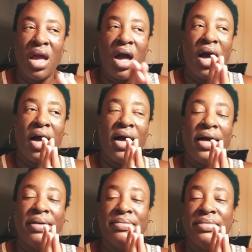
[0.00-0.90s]

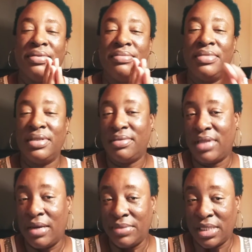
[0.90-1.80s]

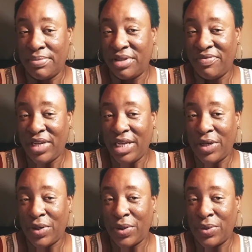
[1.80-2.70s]
thumbs up the
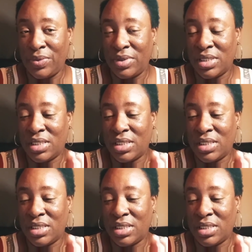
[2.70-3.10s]
video,